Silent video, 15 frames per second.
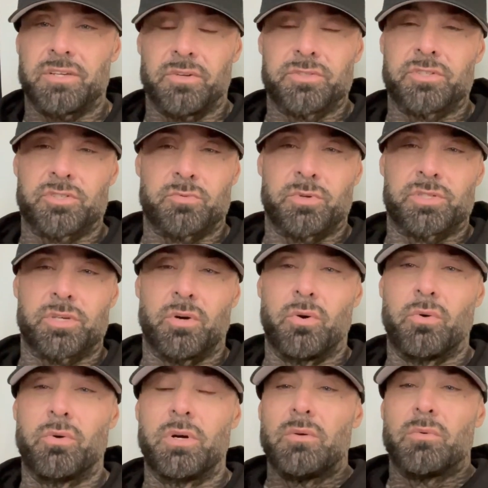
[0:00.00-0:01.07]
ulcers were
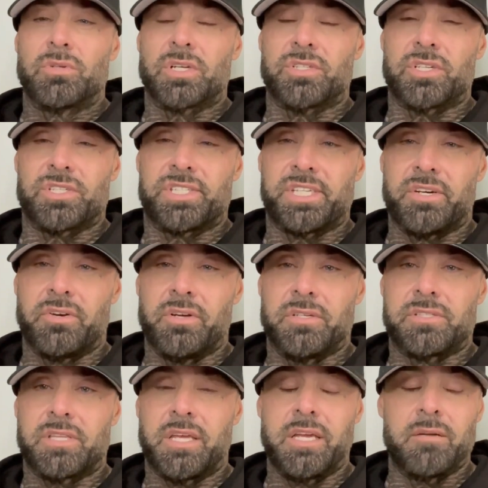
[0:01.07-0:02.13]
such a
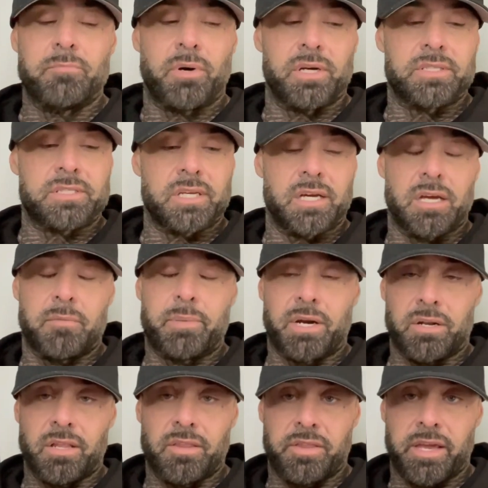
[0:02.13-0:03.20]
serious thing, but
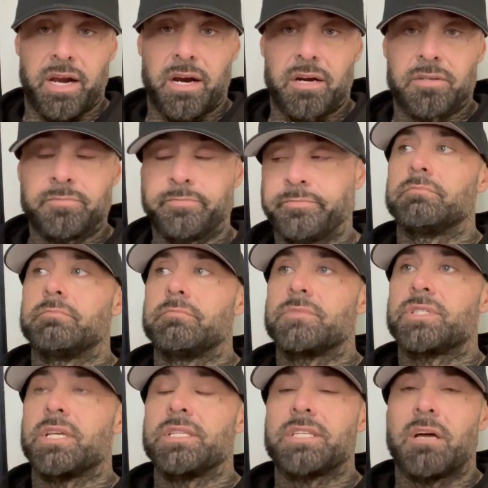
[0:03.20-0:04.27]
apparently they are.
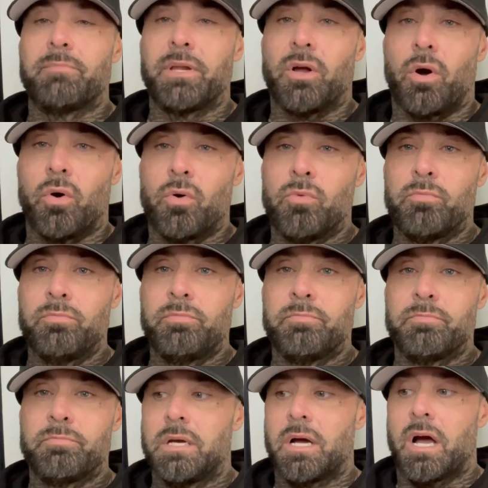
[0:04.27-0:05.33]
Since I've been home,
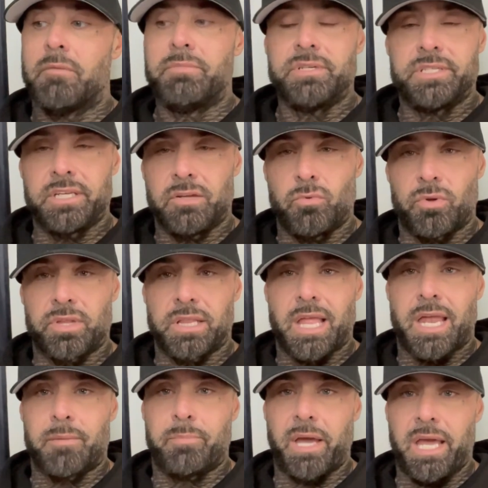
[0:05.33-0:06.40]
I've been dealing with a
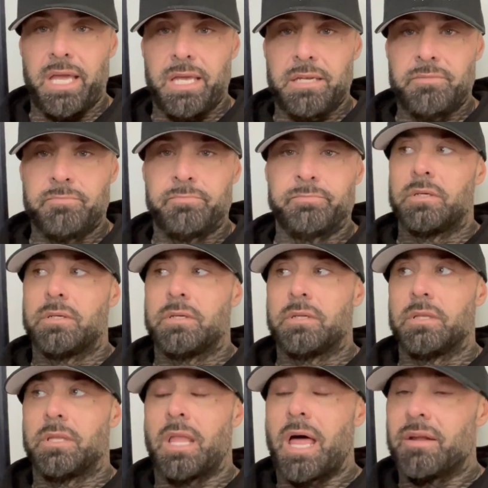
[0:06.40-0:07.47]
lot of pain,
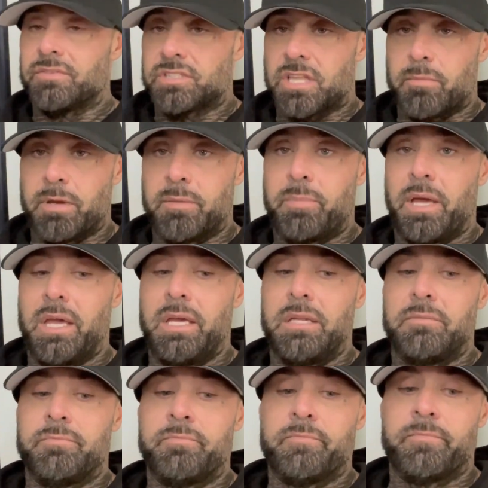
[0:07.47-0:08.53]
a lot of stomach
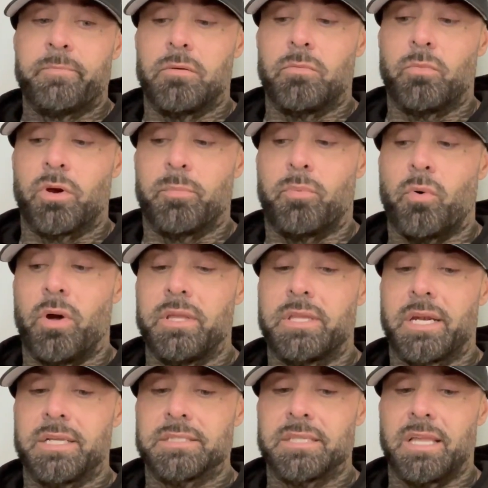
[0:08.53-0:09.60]
pain, with a point
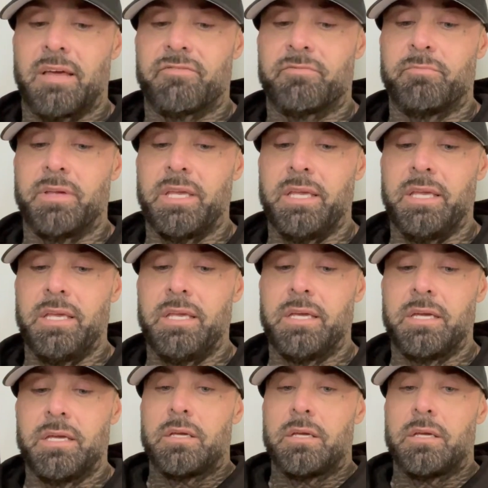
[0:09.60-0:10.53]
that it's left me,